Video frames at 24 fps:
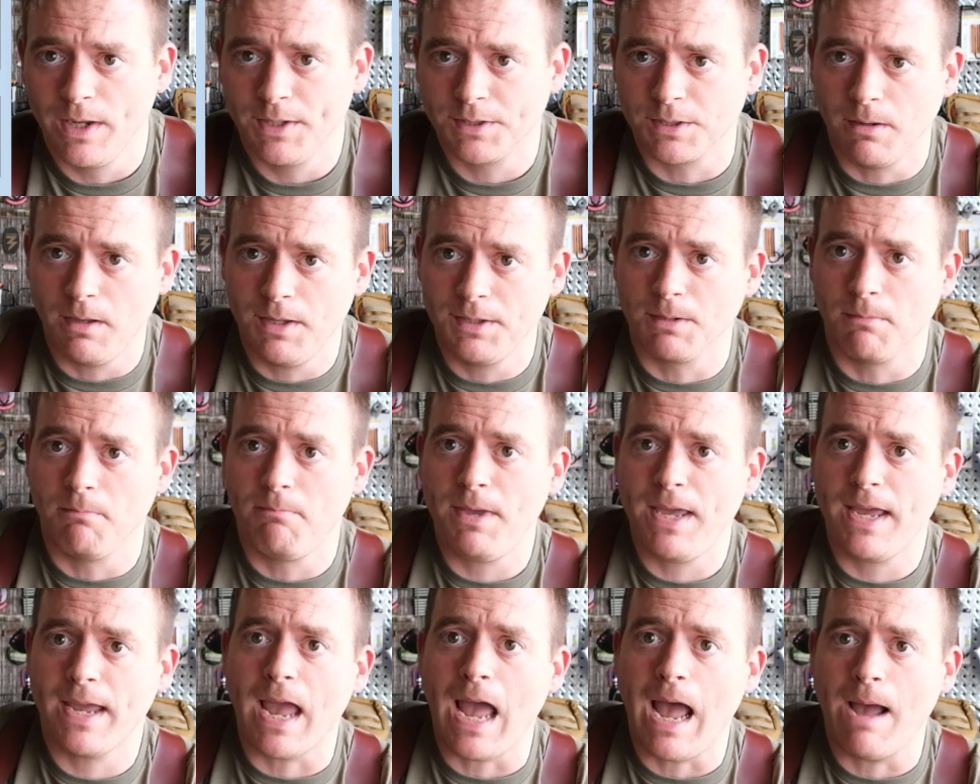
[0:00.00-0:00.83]
is a
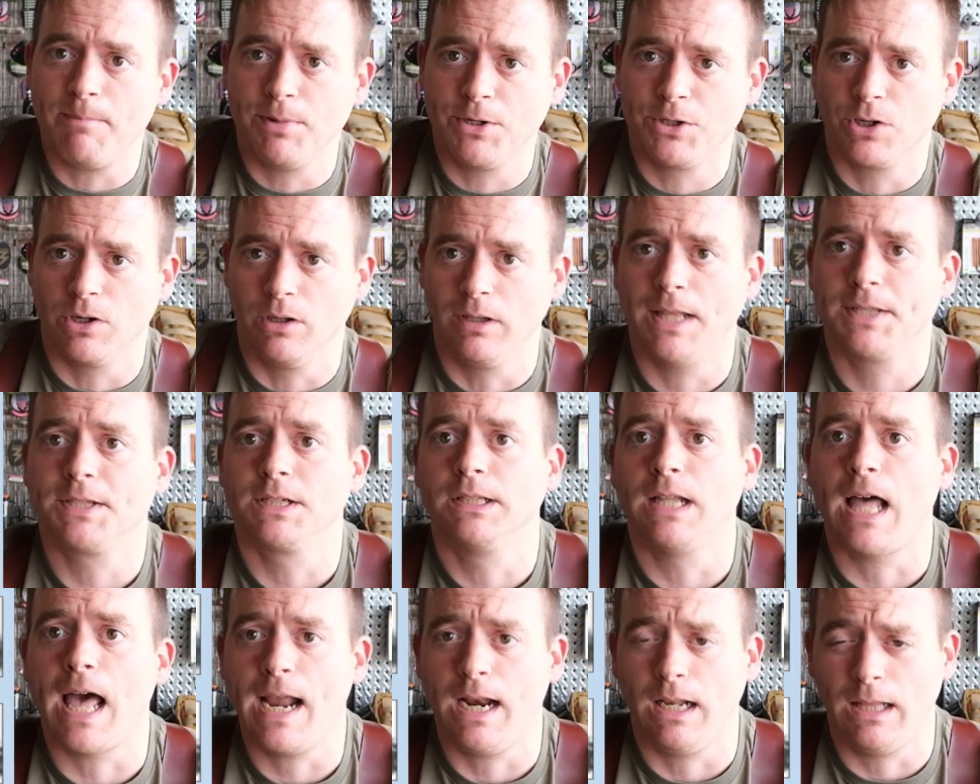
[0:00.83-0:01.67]
big aperture. It lets a
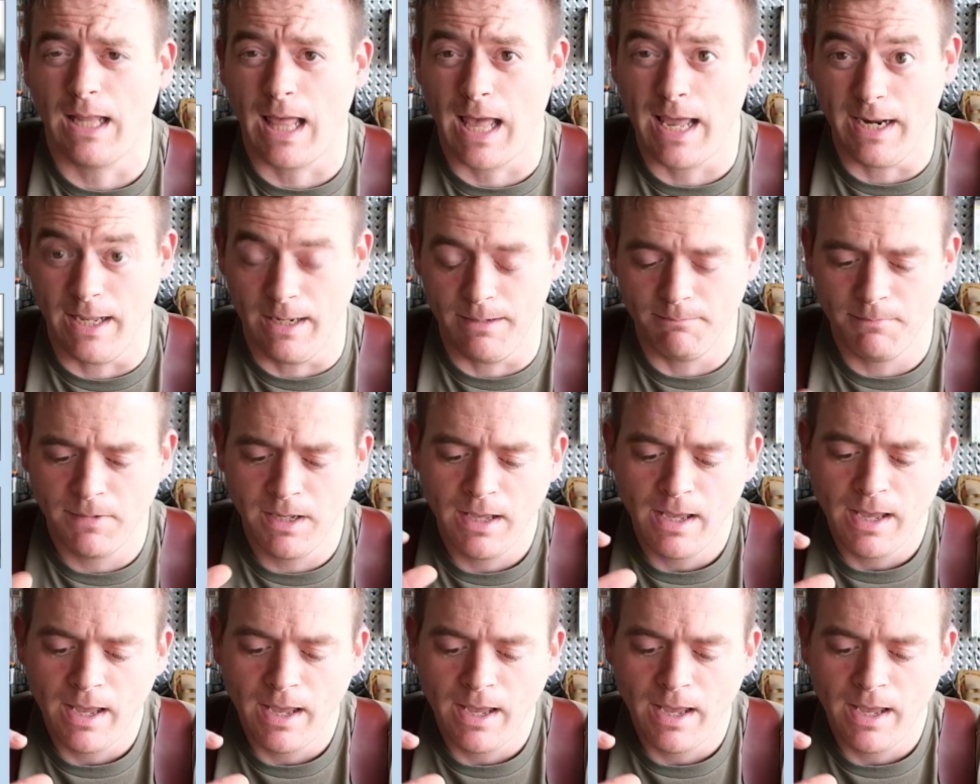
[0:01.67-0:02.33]
lot of light in.